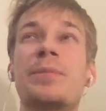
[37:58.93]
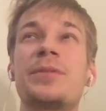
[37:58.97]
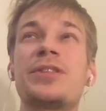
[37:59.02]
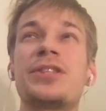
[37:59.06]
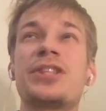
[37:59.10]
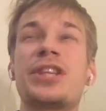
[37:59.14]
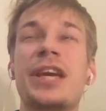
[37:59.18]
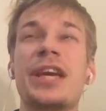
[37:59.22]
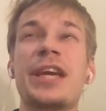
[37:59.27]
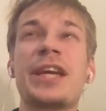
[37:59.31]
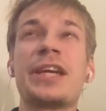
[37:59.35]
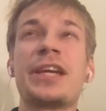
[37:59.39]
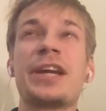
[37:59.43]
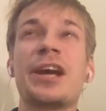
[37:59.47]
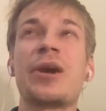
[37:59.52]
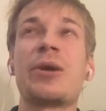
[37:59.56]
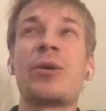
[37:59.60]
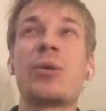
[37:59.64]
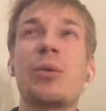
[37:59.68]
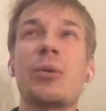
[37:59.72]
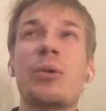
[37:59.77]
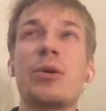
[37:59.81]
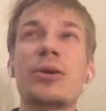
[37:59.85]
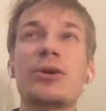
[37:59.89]
take a
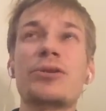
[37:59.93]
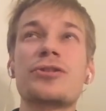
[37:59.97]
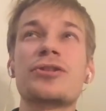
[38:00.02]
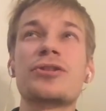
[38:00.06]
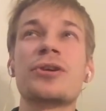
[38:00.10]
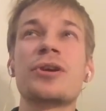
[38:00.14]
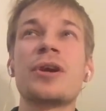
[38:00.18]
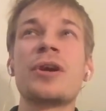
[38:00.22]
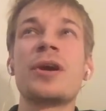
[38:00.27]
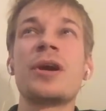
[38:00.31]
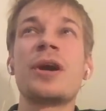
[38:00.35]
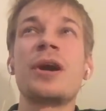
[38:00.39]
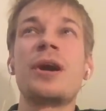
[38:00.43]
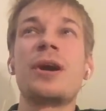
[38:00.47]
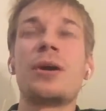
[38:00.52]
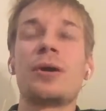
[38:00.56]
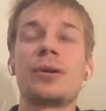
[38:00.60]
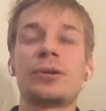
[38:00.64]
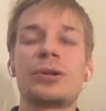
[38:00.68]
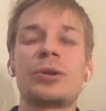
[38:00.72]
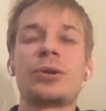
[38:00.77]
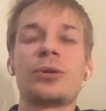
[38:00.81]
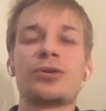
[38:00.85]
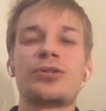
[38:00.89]
course
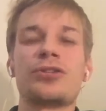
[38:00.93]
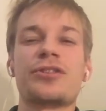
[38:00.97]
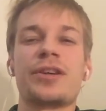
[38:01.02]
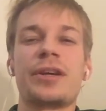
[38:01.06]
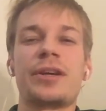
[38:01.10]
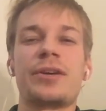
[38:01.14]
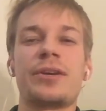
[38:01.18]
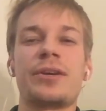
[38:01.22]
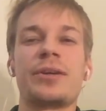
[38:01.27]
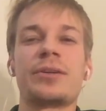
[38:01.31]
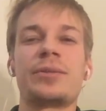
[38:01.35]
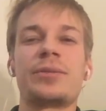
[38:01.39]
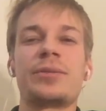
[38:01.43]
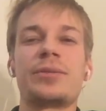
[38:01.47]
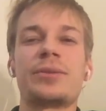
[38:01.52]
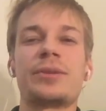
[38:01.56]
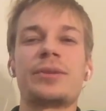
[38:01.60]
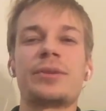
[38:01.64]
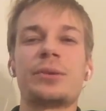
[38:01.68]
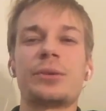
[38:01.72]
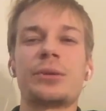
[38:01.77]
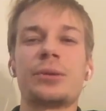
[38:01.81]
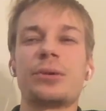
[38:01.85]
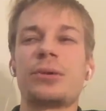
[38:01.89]
on Coursera,
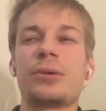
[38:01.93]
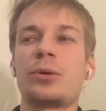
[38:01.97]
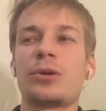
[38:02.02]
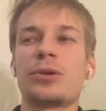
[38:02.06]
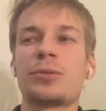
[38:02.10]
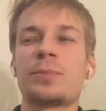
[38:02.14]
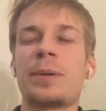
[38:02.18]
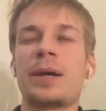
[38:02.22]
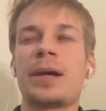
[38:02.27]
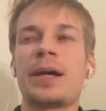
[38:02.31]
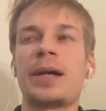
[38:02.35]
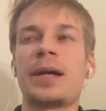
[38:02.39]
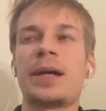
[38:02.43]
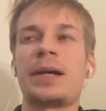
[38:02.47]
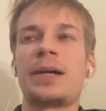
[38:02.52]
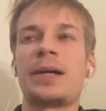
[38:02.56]
course by